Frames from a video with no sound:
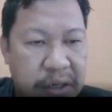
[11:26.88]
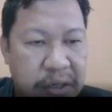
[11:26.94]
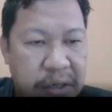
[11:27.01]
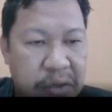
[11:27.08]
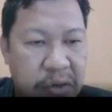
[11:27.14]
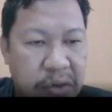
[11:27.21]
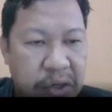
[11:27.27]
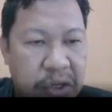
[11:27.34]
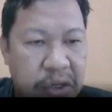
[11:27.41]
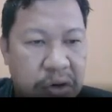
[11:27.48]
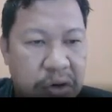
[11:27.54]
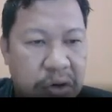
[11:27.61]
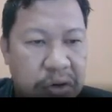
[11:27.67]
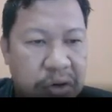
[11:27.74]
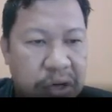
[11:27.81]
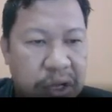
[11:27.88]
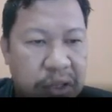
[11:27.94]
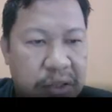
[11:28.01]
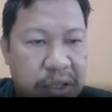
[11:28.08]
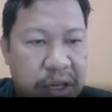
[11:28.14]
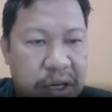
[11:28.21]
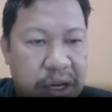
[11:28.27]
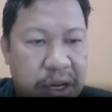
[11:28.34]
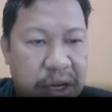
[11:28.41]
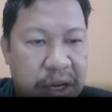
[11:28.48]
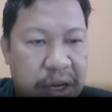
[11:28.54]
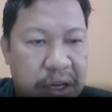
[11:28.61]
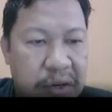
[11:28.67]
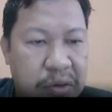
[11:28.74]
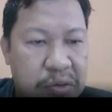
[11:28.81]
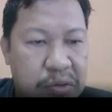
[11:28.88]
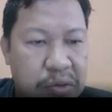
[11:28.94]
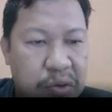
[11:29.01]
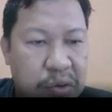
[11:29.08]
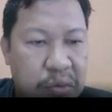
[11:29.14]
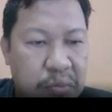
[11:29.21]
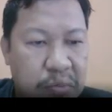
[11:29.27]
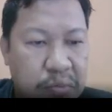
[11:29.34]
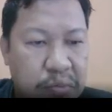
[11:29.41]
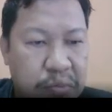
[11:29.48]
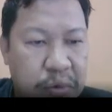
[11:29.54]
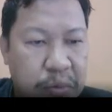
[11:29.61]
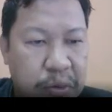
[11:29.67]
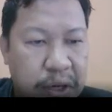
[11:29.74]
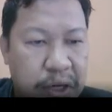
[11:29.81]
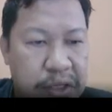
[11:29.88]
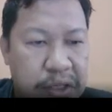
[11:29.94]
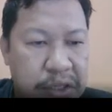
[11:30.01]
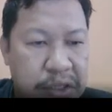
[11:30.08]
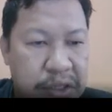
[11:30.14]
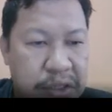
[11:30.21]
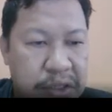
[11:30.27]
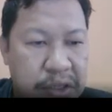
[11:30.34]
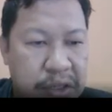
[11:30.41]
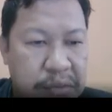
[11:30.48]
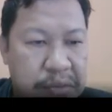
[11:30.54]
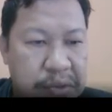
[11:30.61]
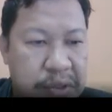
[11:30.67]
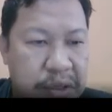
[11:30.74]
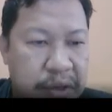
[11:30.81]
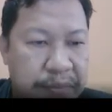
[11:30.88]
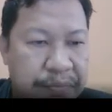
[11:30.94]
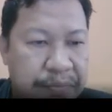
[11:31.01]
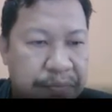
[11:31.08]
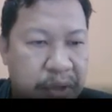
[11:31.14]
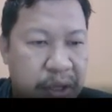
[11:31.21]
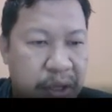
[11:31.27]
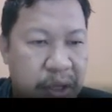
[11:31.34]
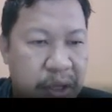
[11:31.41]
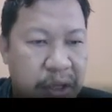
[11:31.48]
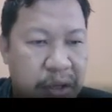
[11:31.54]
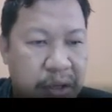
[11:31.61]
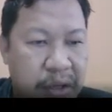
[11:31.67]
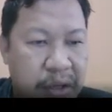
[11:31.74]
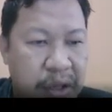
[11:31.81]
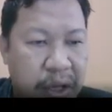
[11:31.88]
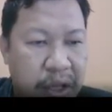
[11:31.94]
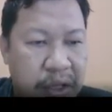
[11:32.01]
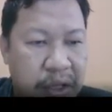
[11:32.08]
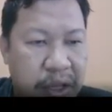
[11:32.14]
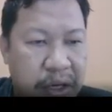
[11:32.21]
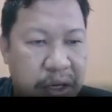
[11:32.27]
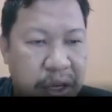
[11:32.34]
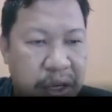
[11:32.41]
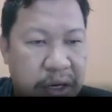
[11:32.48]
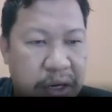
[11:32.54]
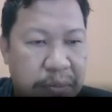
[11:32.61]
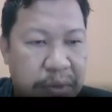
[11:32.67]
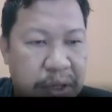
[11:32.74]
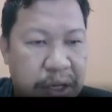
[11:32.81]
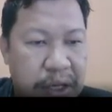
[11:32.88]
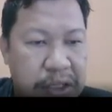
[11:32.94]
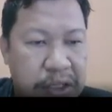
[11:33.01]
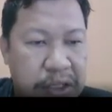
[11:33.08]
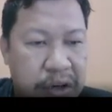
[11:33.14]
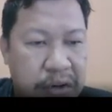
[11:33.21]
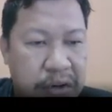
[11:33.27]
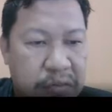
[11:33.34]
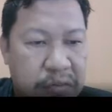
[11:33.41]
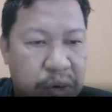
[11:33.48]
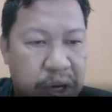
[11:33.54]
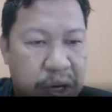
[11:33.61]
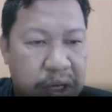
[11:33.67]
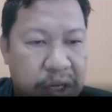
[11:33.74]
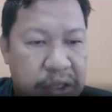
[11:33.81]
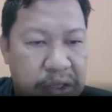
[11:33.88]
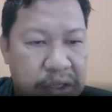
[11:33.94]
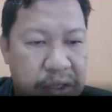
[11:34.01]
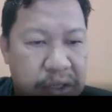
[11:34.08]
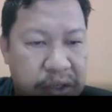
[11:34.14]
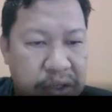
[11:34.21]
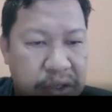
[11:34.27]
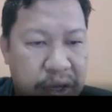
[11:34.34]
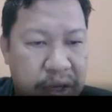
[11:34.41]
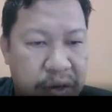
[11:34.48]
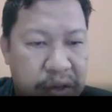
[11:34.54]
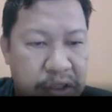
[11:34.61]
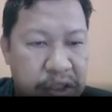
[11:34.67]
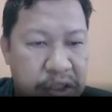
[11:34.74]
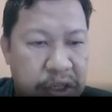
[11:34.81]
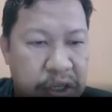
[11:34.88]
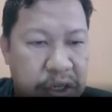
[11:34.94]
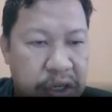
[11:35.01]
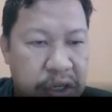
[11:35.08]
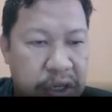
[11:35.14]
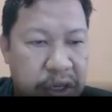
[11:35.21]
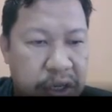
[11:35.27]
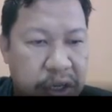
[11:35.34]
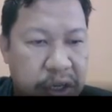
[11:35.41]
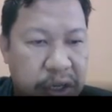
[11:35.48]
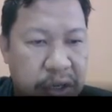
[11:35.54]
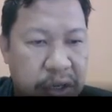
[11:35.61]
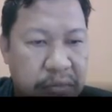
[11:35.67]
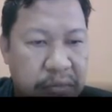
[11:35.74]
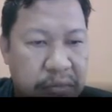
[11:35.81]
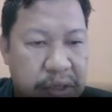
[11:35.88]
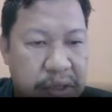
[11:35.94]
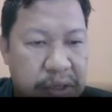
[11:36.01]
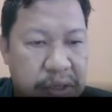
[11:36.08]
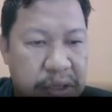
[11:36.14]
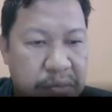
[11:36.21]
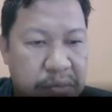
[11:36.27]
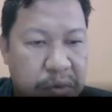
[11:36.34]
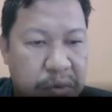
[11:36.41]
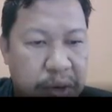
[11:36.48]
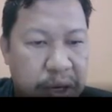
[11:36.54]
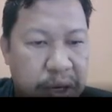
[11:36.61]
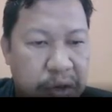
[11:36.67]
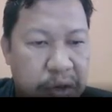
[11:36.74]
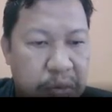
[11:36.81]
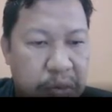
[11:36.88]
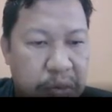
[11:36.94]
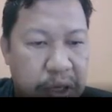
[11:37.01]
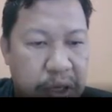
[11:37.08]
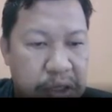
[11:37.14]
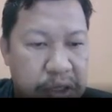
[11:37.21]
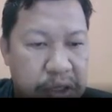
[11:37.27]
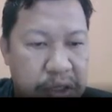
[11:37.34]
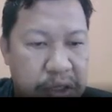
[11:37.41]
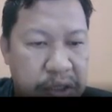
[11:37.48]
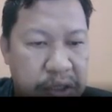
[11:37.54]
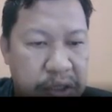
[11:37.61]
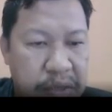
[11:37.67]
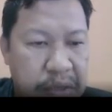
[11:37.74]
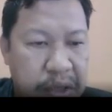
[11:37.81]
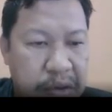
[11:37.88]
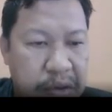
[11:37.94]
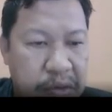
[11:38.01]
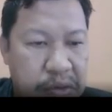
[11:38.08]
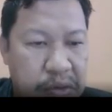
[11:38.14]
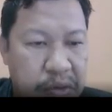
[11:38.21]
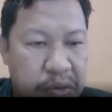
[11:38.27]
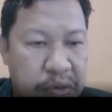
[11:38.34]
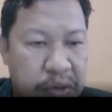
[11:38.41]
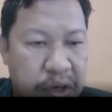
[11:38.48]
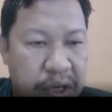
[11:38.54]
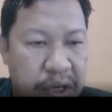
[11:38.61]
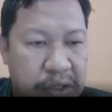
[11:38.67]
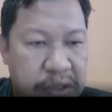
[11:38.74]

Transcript: theory on antenna and also propagation systems. And then an application of wireless technology, basic mobile communication system, and also the